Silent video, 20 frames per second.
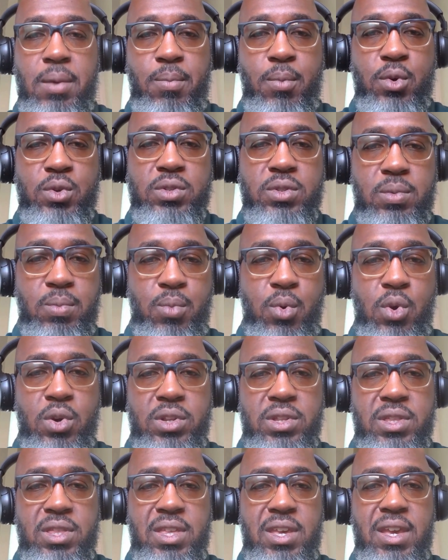and most
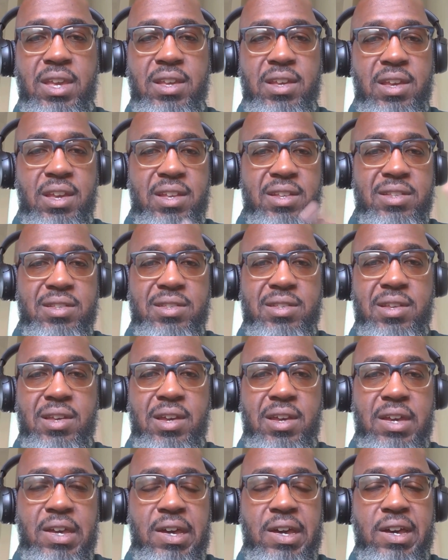important thing
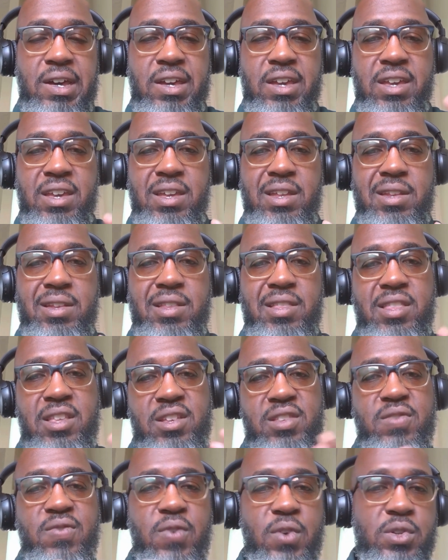in
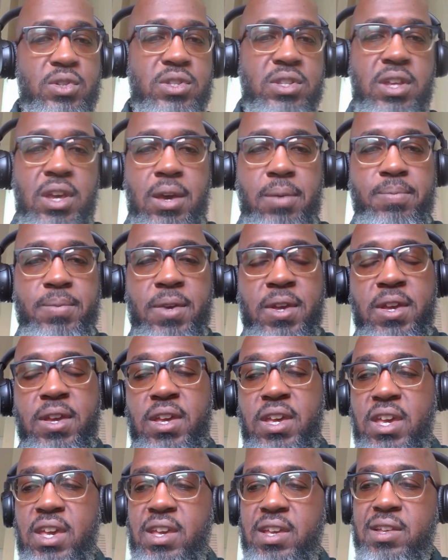this first step
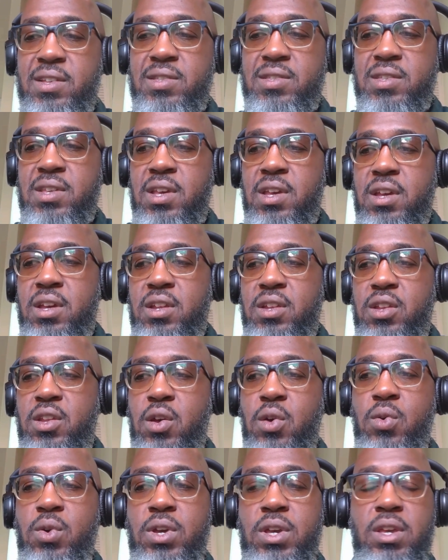is
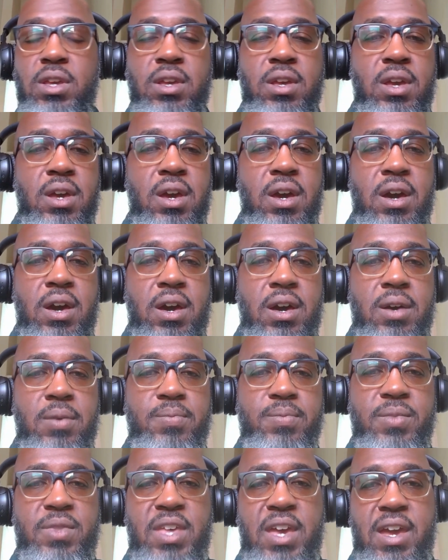knowing
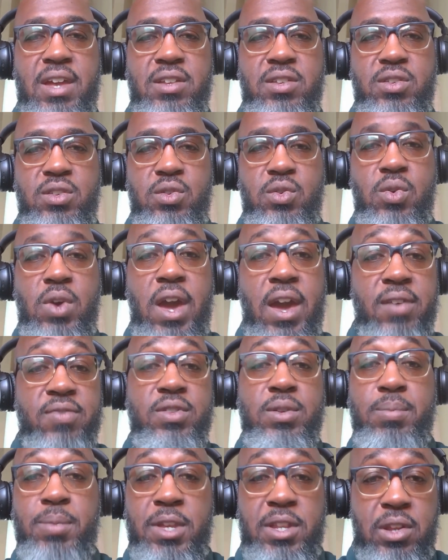that you have
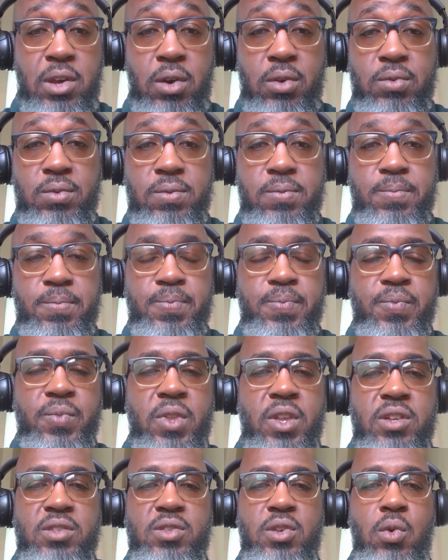to be known.
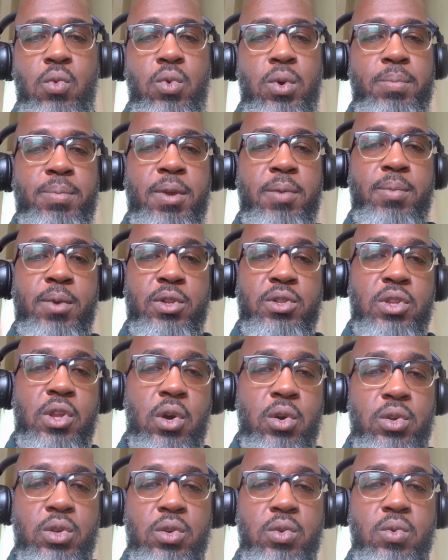So when people
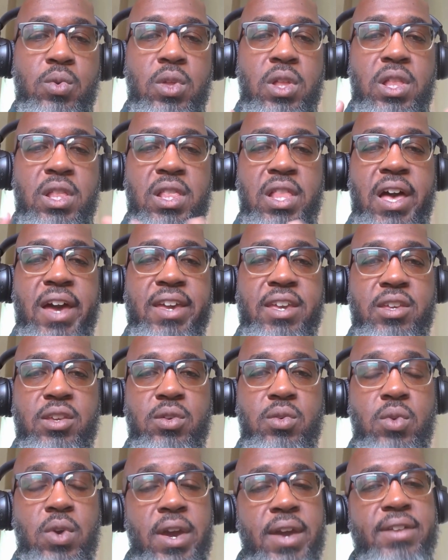know you, like
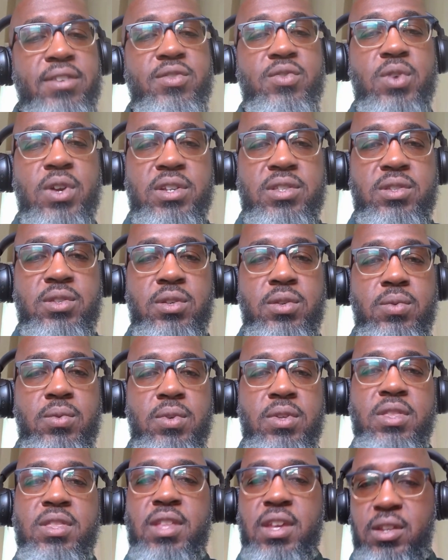you, and trust you,
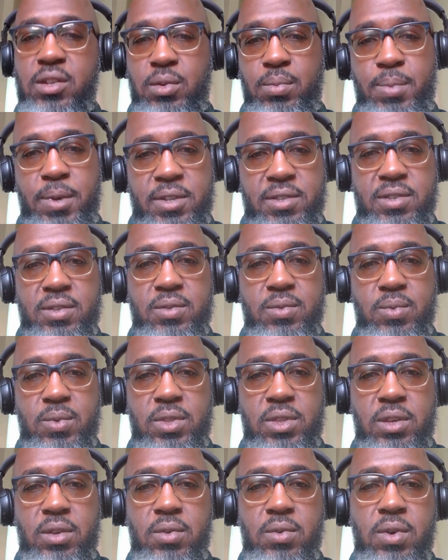they do business
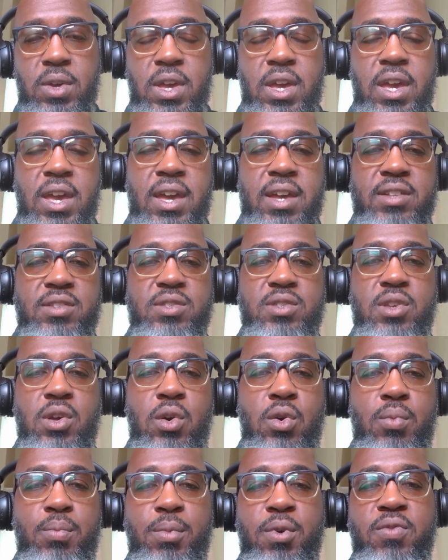with you. And
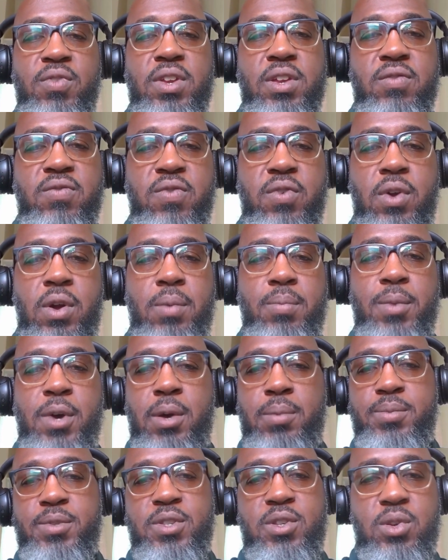so moving from
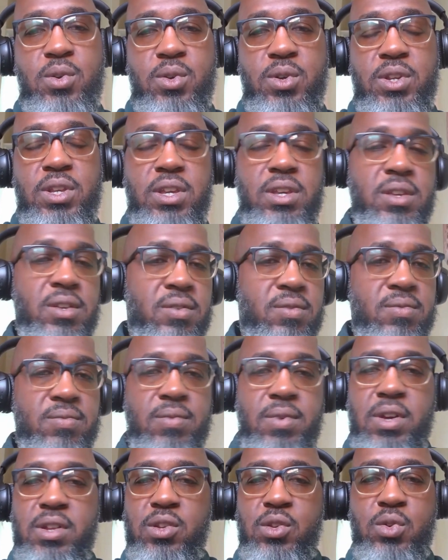obscurity,
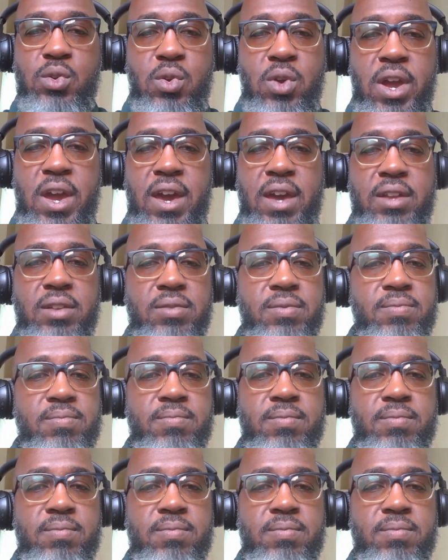a new grad,